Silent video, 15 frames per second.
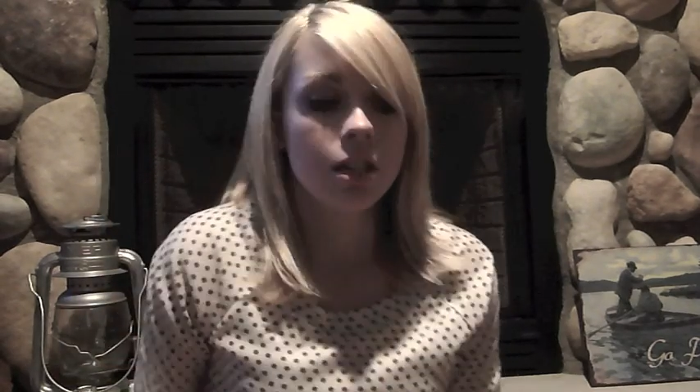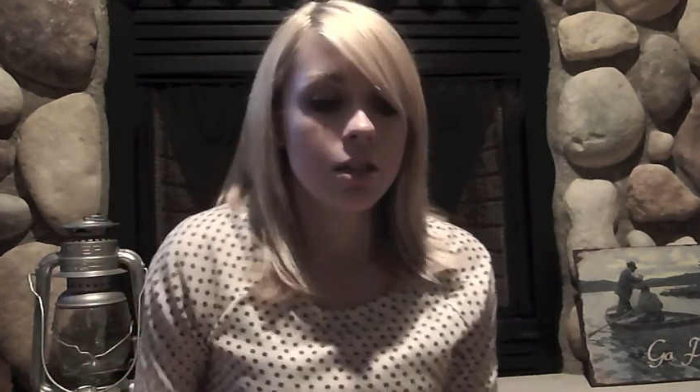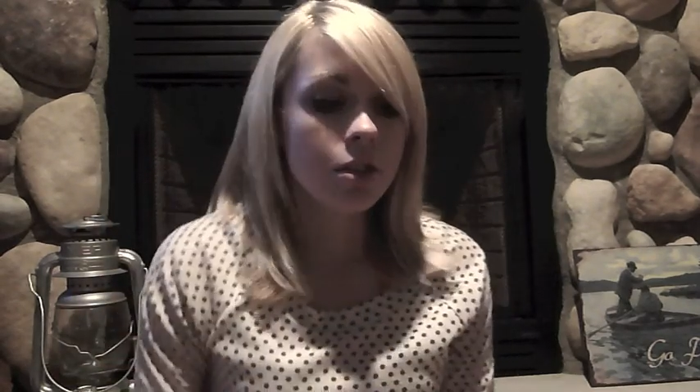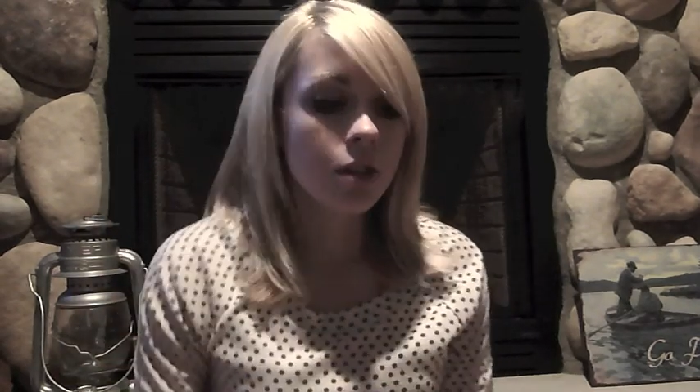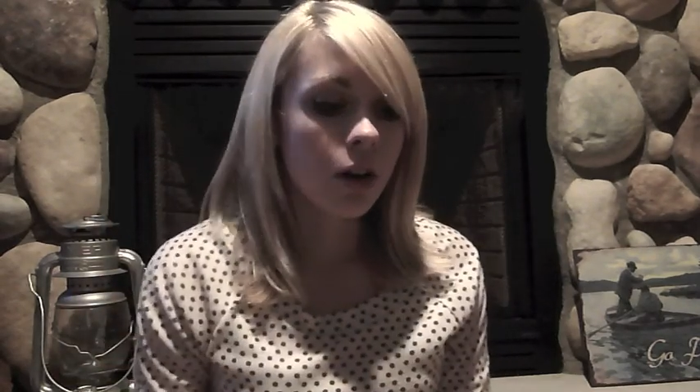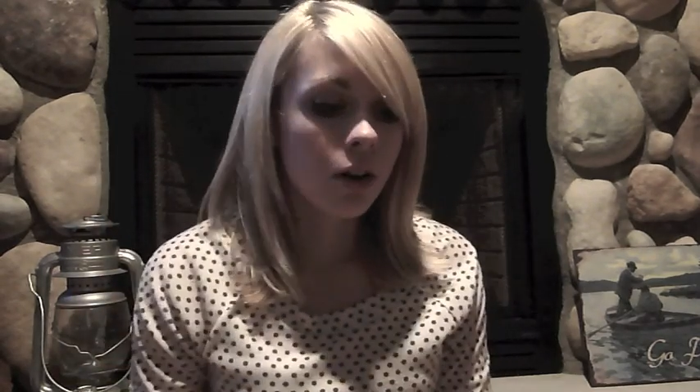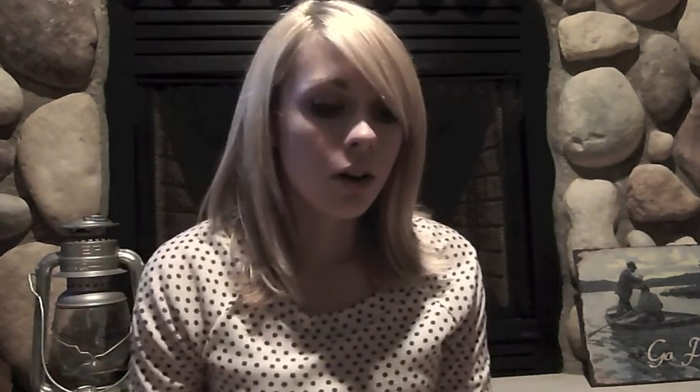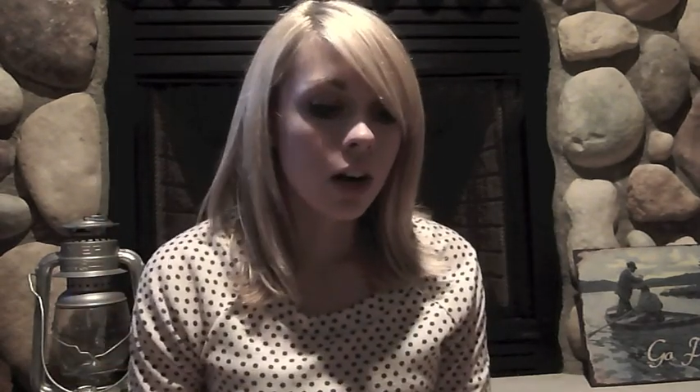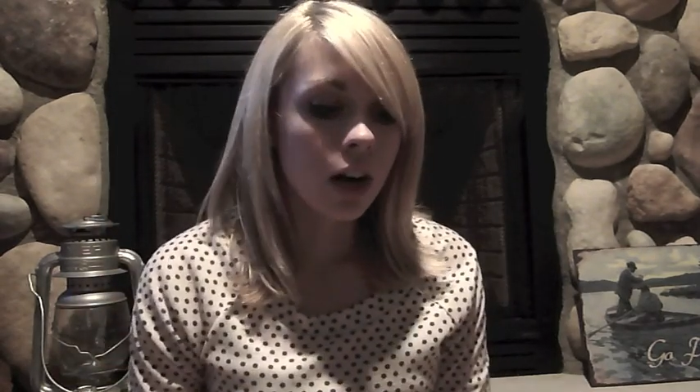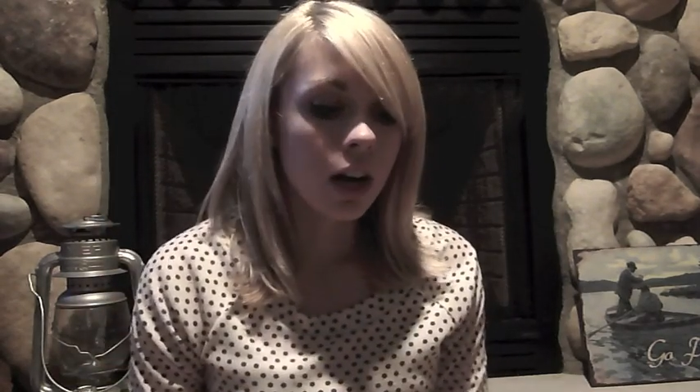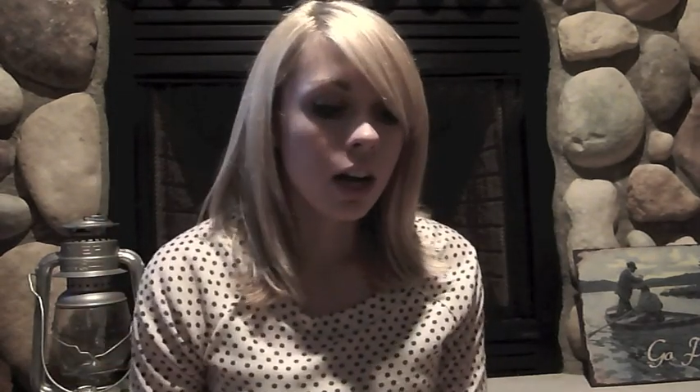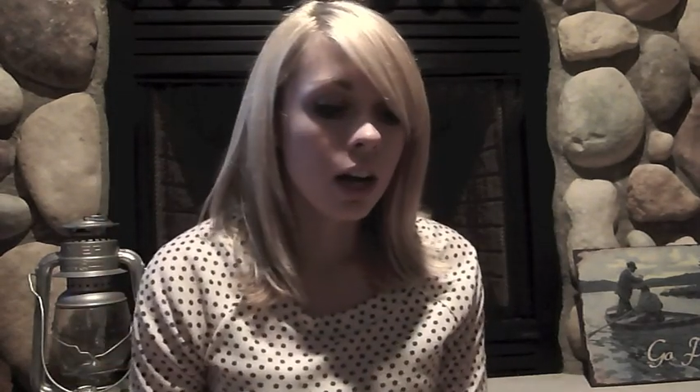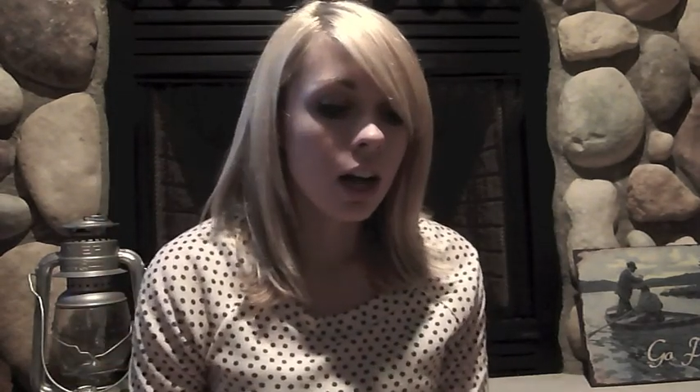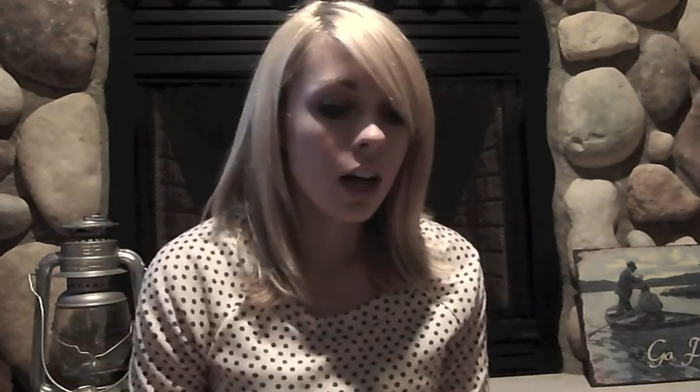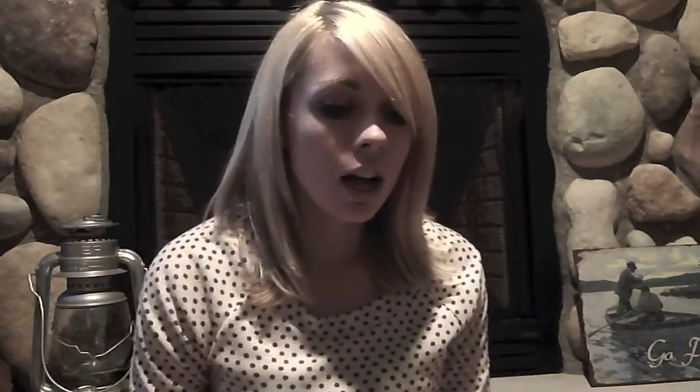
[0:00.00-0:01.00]
So
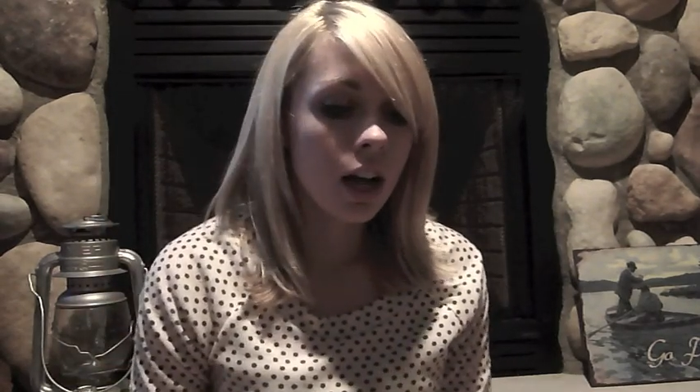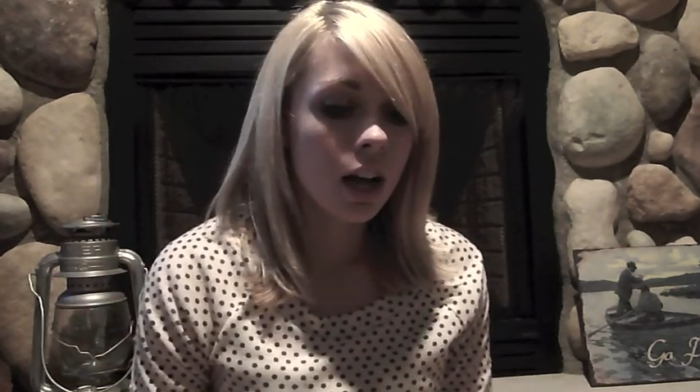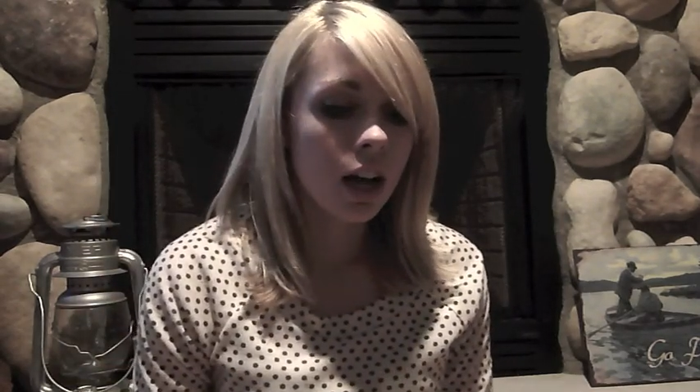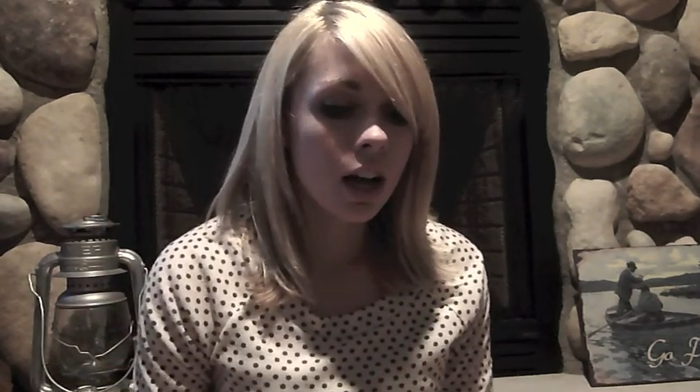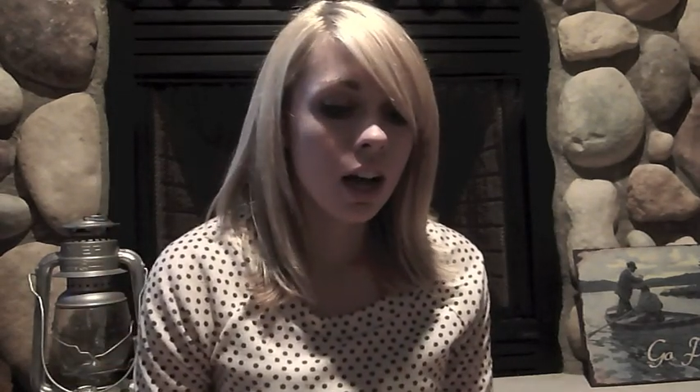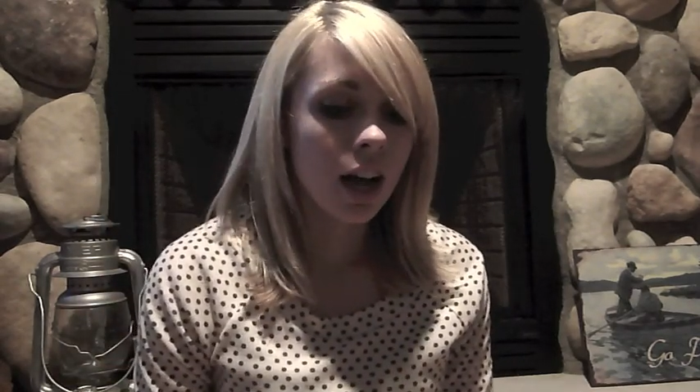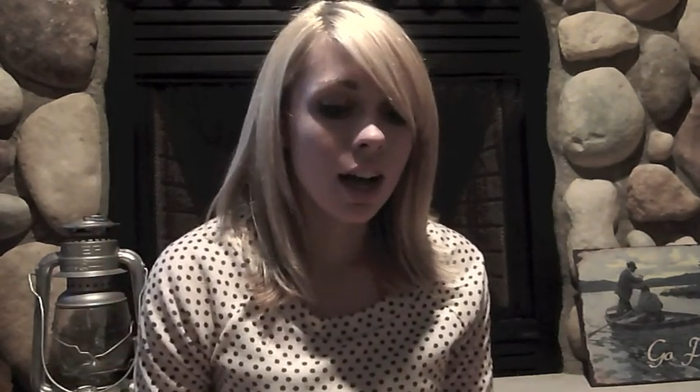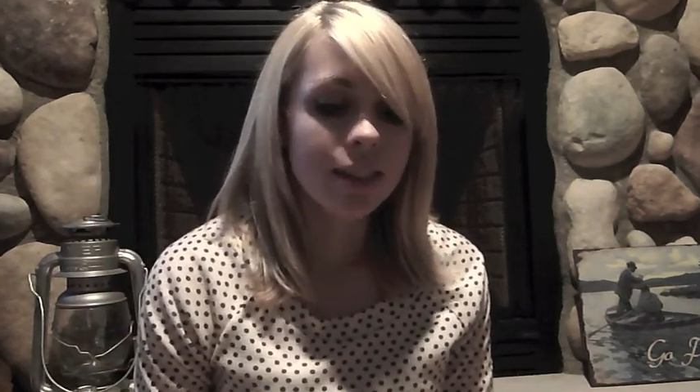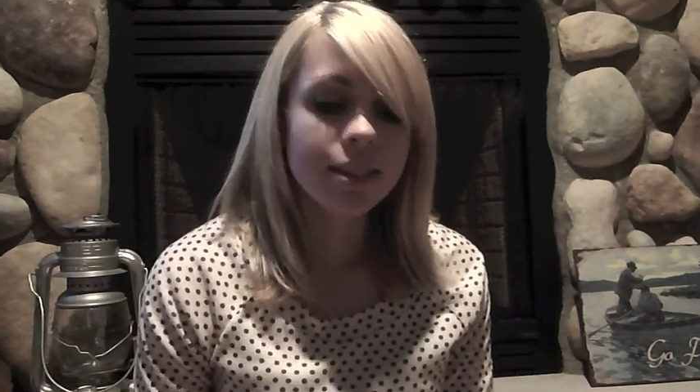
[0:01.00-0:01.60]
I